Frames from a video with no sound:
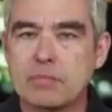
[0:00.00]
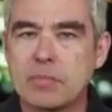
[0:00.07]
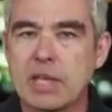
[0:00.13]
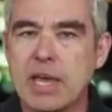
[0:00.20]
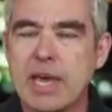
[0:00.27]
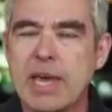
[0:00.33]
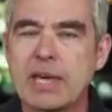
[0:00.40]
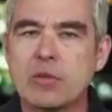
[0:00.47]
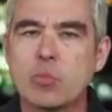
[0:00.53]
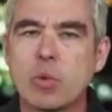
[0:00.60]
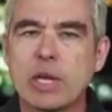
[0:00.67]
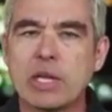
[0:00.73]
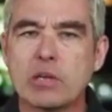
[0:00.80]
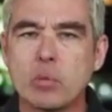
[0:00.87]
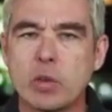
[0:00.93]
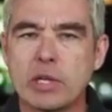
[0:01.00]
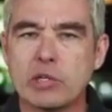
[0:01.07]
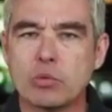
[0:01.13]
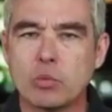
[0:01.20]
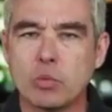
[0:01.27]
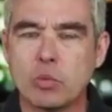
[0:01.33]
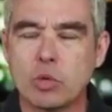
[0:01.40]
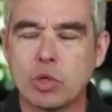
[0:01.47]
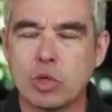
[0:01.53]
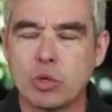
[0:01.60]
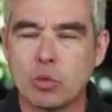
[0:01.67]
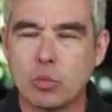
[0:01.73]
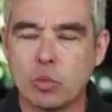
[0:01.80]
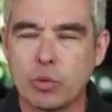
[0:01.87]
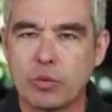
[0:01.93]
And
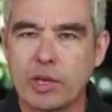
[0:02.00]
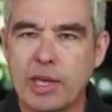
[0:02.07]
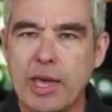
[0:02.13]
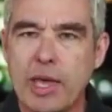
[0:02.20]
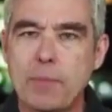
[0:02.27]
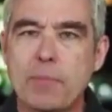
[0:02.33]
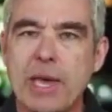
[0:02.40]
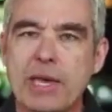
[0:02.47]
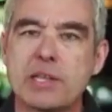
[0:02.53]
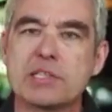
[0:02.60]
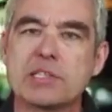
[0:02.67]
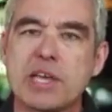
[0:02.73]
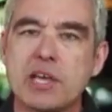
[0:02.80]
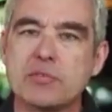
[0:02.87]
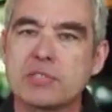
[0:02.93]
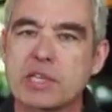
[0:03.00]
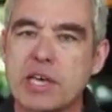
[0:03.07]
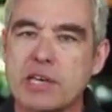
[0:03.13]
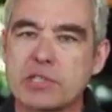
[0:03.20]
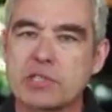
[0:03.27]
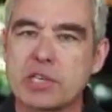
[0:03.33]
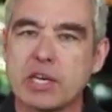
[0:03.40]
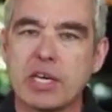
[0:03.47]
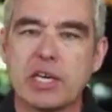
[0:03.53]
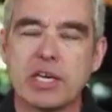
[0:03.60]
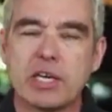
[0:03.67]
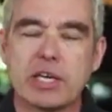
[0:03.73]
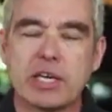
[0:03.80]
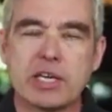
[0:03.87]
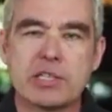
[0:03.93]
what the campaign itself says
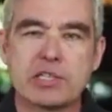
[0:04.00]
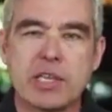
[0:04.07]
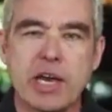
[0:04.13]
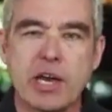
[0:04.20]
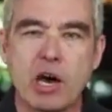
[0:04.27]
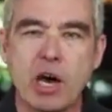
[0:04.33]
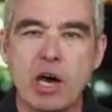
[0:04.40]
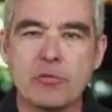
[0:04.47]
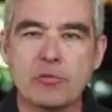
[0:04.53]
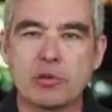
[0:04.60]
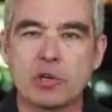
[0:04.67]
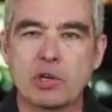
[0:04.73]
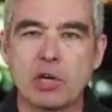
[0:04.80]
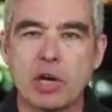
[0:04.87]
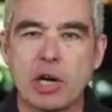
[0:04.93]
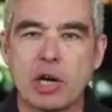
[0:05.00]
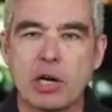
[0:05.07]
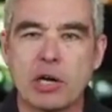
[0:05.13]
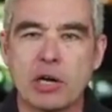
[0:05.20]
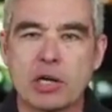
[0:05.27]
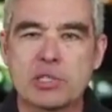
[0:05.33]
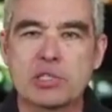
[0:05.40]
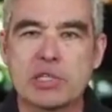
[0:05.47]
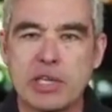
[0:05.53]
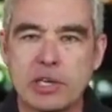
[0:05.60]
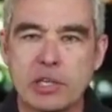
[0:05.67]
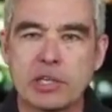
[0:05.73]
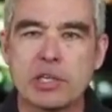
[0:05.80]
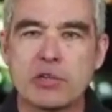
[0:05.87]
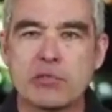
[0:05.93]
is they offer a
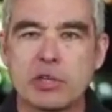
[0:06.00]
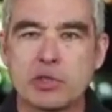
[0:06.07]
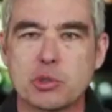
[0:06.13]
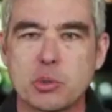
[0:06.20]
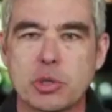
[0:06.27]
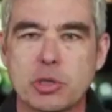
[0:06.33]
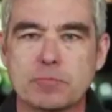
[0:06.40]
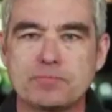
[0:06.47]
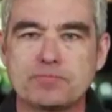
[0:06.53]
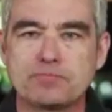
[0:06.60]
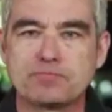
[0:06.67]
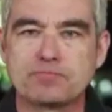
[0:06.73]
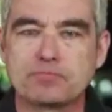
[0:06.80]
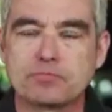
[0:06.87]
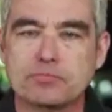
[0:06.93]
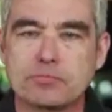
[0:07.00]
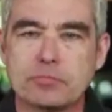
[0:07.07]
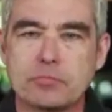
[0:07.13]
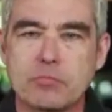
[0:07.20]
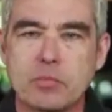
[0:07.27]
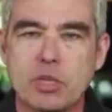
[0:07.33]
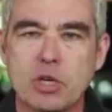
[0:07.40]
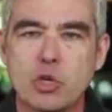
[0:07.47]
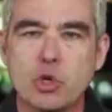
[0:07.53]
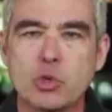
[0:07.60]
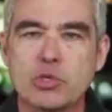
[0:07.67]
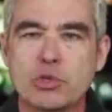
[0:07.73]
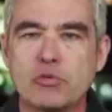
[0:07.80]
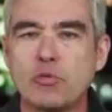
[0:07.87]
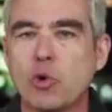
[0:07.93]
single individual who
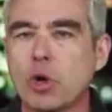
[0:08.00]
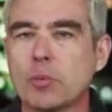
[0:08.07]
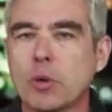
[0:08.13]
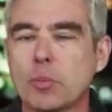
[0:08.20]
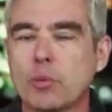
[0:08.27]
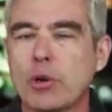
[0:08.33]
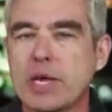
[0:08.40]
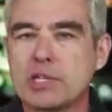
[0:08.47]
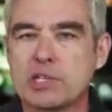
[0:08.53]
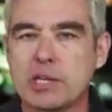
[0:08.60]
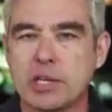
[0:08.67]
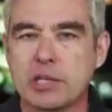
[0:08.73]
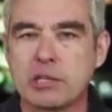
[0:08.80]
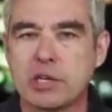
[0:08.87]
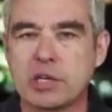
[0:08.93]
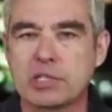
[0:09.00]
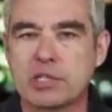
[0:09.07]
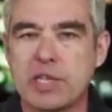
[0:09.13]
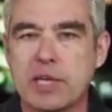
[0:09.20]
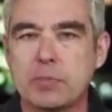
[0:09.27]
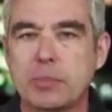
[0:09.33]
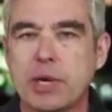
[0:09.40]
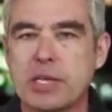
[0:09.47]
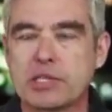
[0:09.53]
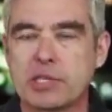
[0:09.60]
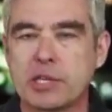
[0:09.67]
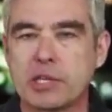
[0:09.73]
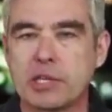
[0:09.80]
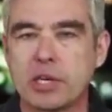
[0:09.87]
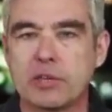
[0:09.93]
is a former president, a state
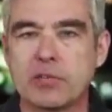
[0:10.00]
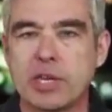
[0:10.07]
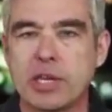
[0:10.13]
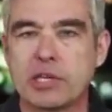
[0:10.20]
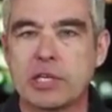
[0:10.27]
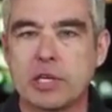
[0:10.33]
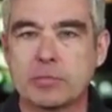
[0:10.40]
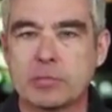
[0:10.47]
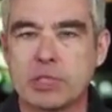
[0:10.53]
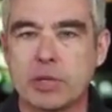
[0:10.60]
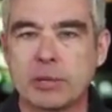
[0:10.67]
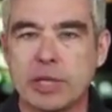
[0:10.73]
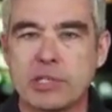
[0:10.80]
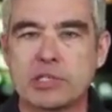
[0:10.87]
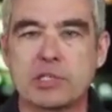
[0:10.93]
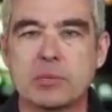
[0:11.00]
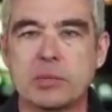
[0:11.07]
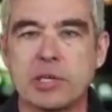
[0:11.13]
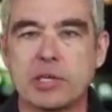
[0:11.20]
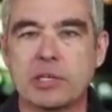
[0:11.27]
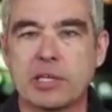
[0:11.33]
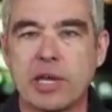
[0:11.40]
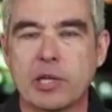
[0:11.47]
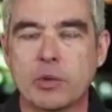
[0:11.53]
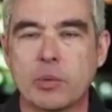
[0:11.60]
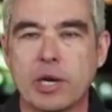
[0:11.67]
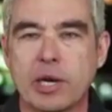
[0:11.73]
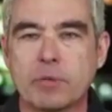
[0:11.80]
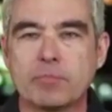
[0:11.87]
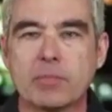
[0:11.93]
president of the NAACP in
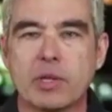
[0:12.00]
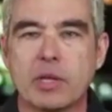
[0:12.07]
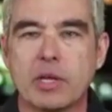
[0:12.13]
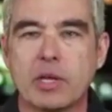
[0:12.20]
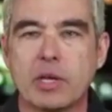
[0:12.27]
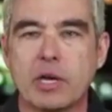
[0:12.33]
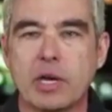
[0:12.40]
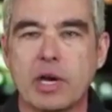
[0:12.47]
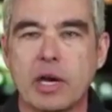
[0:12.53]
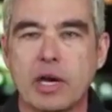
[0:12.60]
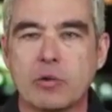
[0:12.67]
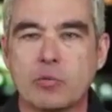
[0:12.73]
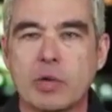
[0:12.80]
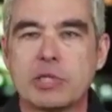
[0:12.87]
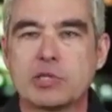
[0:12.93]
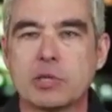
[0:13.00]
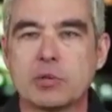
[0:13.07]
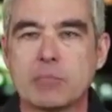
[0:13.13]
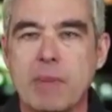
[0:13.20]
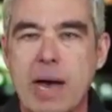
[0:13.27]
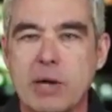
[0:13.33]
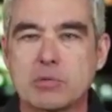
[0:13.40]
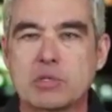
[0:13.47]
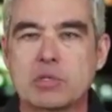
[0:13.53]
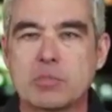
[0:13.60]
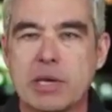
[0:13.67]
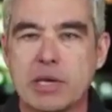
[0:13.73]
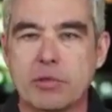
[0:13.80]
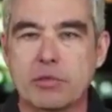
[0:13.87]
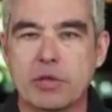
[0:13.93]
Delaware, Richard Mouse
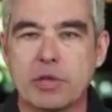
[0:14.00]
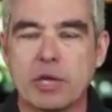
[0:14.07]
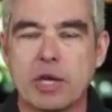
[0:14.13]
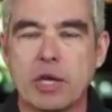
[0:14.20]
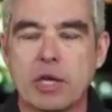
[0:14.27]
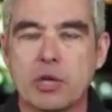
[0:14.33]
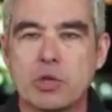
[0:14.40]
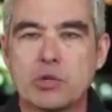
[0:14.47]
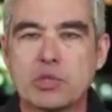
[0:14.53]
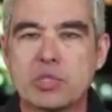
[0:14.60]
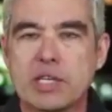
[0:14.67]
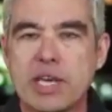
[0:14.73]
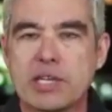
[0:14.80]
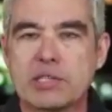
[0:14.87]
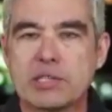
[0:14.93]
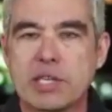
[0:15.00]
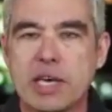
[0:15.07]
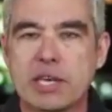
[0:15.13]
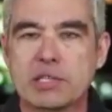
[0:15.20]
Smith, who says that,